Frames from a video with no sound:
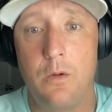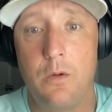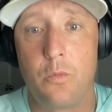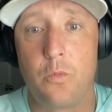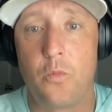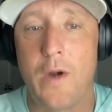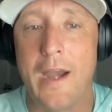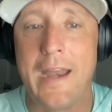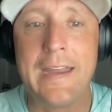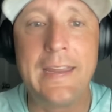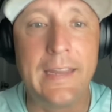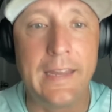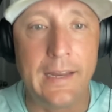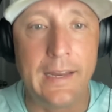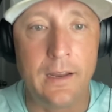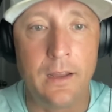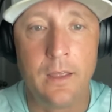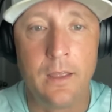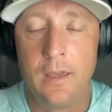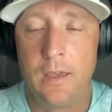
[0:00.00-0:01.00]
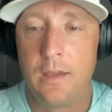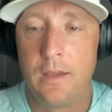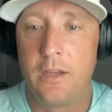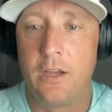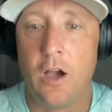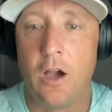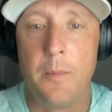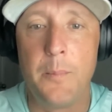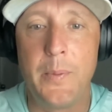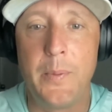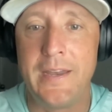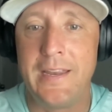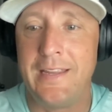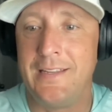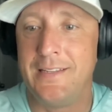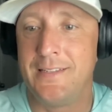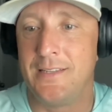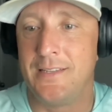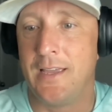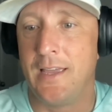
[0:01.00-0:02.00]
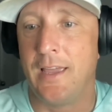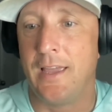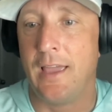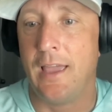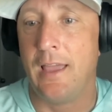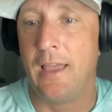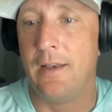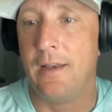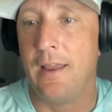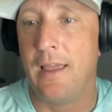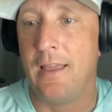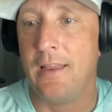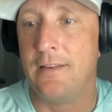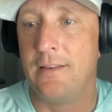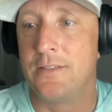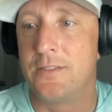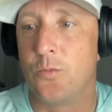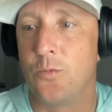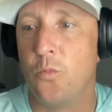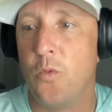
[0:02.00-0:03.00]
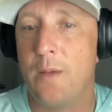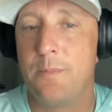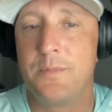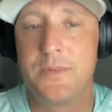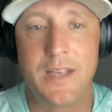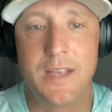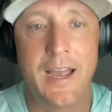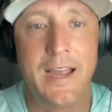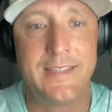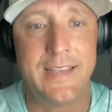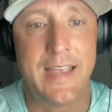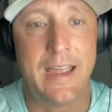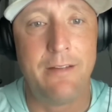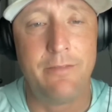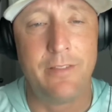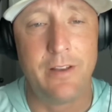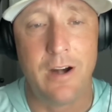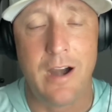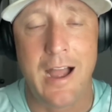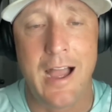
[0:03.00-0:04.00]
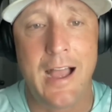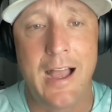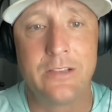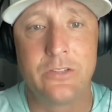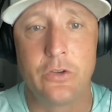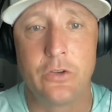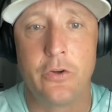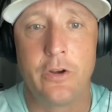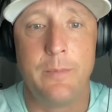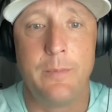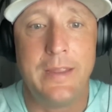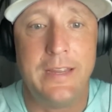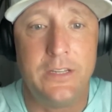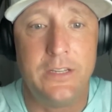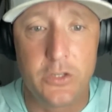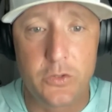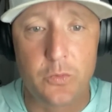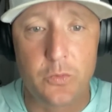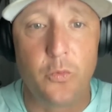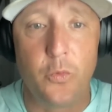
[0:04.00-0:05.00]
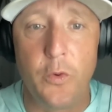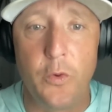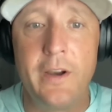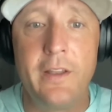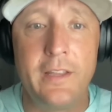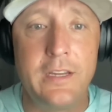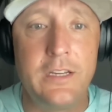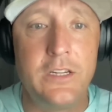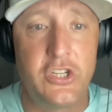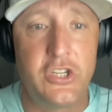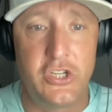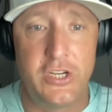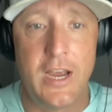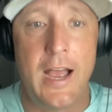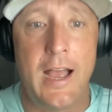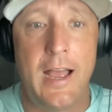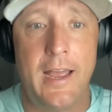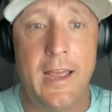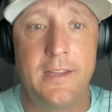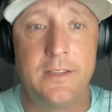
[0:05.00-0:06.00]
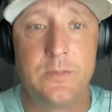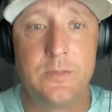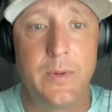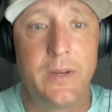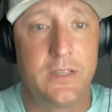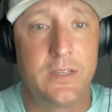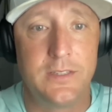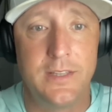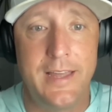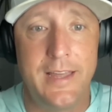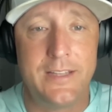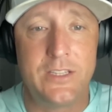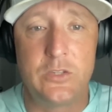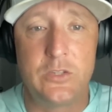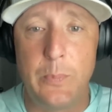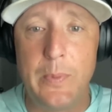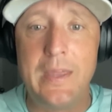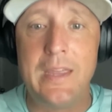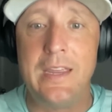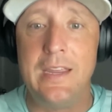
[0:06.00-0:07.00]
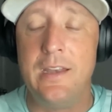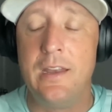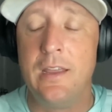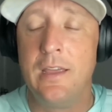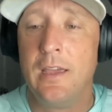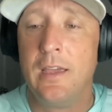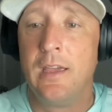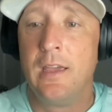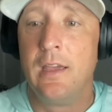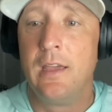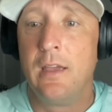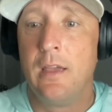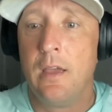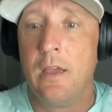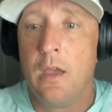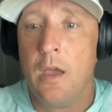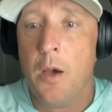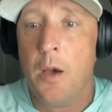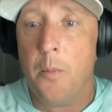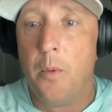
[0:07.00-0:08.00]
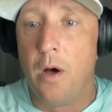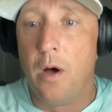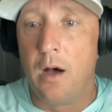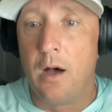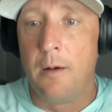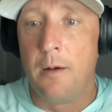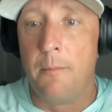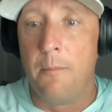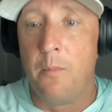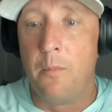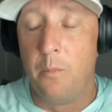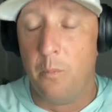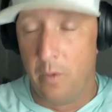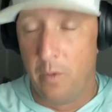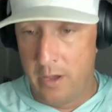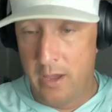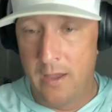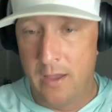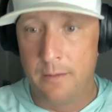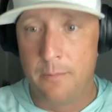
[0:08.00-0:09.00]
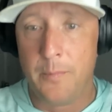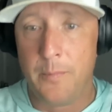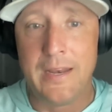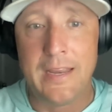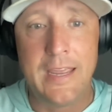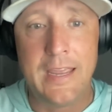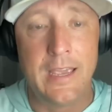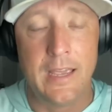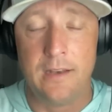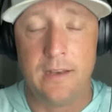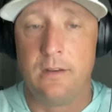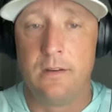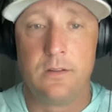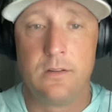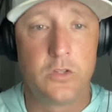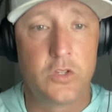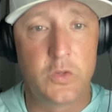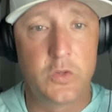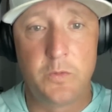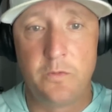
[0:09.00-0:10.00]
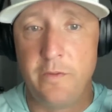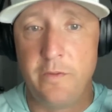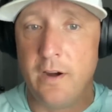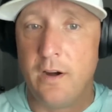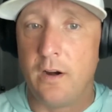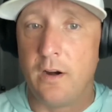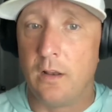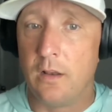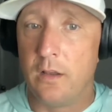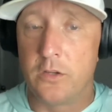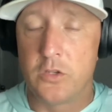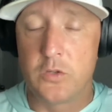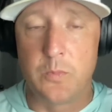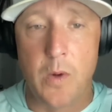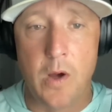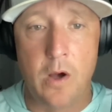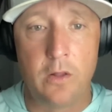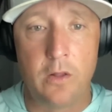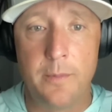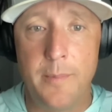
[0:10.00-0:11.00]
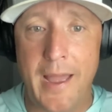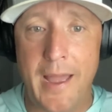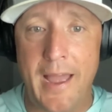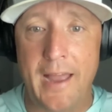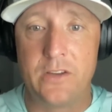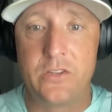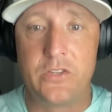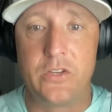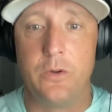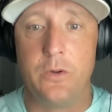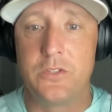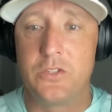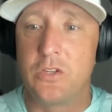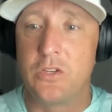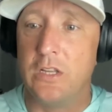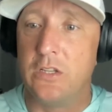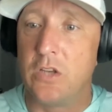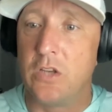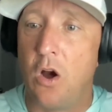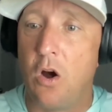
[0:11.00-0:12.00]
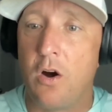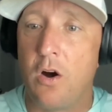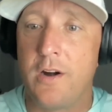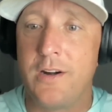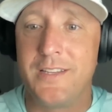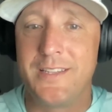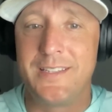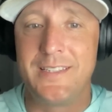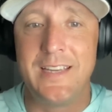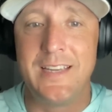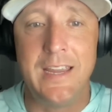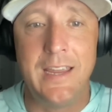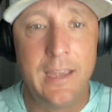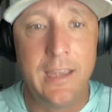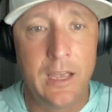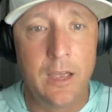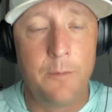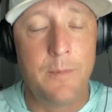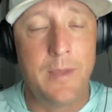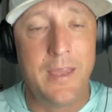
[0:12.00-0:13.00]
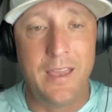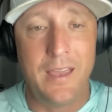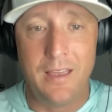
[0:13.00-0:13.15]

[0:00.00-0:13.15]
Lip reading: ranking companies and websites have their eyes on him. He just really shines because of that speed. But again, very smaller back. So it's hard to see him